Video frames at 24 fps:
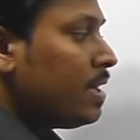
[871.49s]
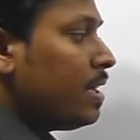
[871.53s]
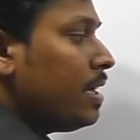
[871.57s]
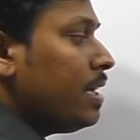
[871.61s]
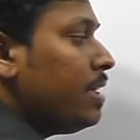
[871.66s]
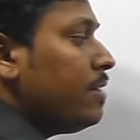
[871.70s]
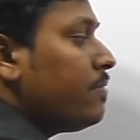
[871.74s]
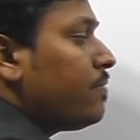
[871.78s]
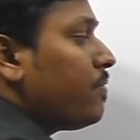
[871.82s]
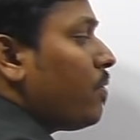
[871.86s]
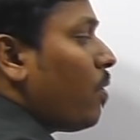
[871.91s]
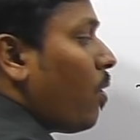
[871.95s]

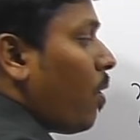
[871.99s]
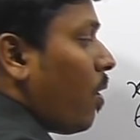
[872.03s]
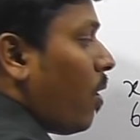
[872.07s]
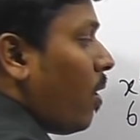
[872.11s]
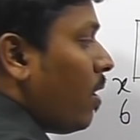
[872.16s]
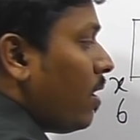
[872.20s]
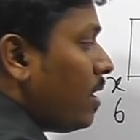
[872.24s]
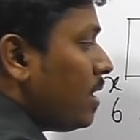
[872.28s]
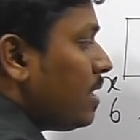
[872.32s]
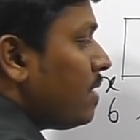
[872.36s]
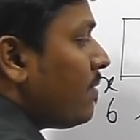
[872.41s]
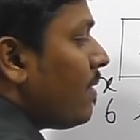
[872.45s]
If
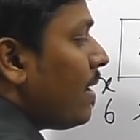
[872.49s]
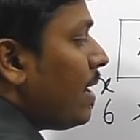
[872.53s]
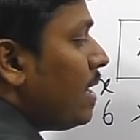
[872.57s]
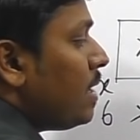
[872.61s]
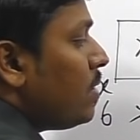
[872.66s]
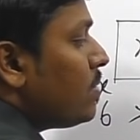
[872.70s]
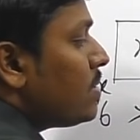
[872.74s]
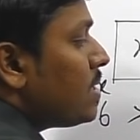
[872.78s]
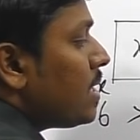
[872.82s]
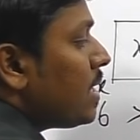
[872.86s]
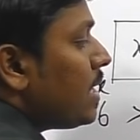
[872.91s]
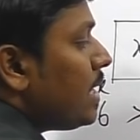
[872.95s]
all the
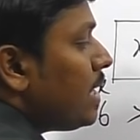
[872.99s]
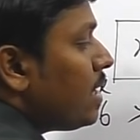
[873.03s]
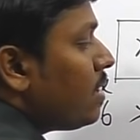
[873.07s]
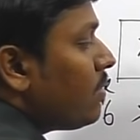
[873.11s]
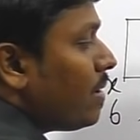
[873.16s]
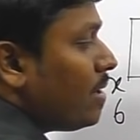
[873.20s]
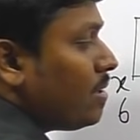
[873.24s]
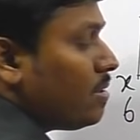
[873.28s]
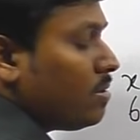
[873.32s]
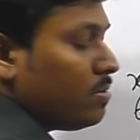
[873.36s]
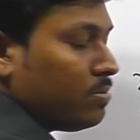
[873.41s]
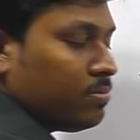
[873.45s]
values are
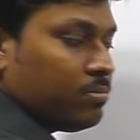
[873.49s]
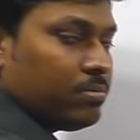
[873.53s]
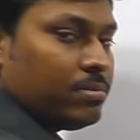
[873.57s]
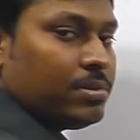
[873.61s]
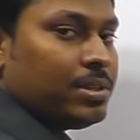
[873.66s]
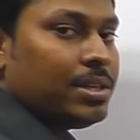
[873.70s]
equal to,